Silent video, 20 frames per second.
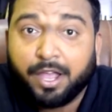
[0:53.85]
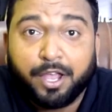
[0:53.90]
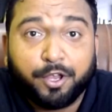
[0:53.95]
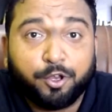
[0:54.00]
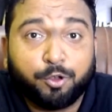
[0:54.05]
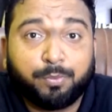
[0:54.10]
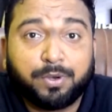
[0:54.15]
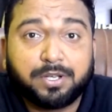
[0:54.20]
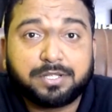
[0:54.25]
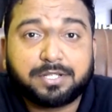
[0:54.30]

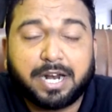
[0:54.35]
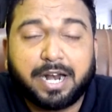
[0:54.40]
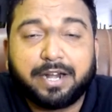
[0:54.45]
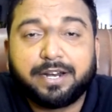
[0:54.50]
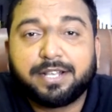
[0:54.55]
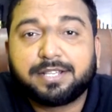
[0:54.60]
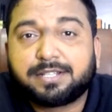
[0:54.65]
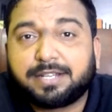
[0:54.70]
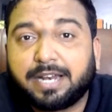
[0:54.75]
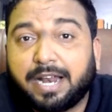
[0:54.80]
You must
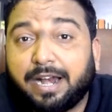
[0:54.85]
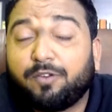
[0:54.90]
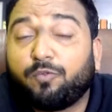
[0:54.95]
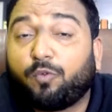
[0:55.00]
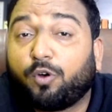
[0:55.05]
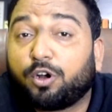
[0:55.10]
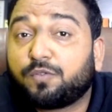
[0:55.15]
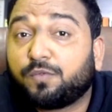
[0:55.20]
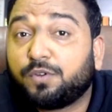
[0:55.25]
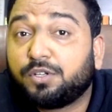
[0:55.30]
understand
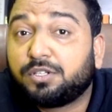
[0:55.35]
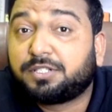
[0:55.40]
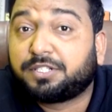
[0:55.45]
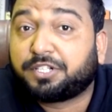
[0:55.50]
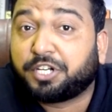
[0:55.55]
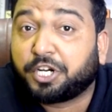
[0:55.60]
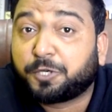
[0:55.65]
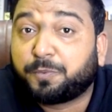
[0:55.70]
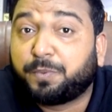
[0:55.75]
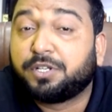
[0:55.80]
what was
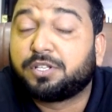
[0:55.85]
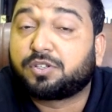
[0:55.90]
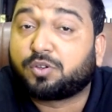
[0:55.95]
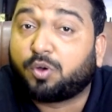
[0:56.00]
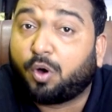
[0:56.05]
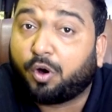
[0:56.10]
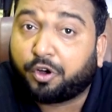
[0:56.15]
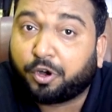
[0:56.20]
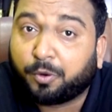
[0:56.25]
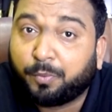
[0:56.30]
Shakespeare's
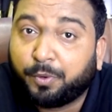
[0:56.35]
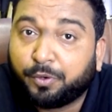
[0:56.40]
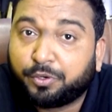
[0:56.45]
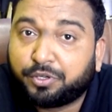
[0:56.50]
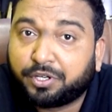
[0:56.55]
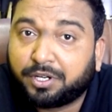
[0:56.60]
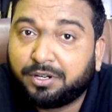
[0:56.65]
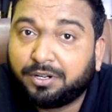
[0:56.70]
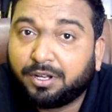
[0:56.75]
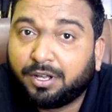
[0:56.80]

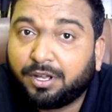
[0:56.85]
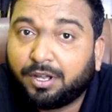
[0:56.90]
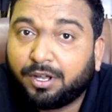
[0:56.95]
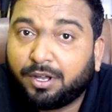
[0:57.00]
contribution,